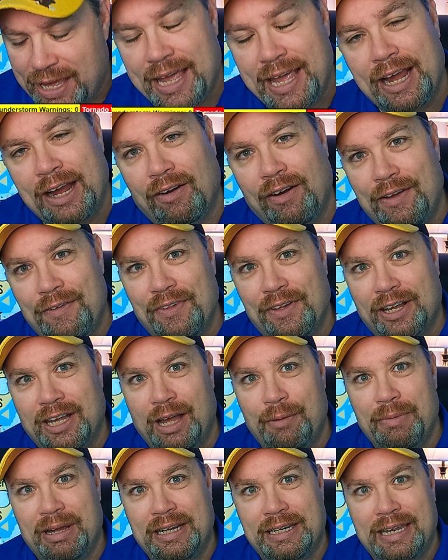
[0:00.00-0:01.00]
here in the
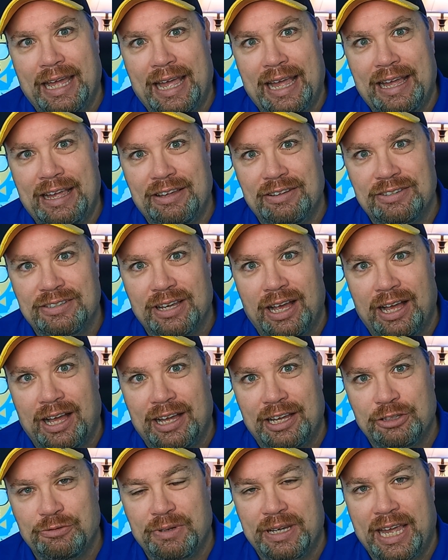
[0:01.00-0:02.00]
coming days
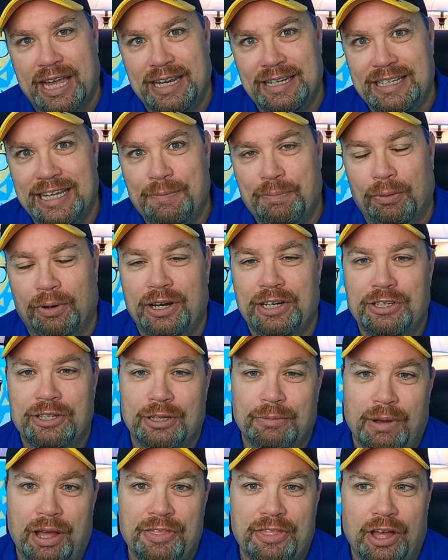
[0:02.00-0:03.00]
as we head deeper into
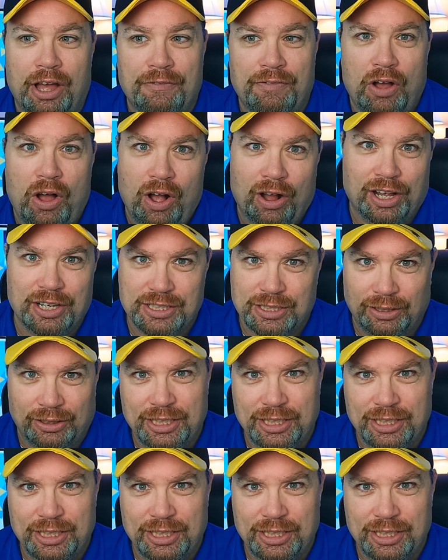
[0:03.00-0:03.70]
the month of August.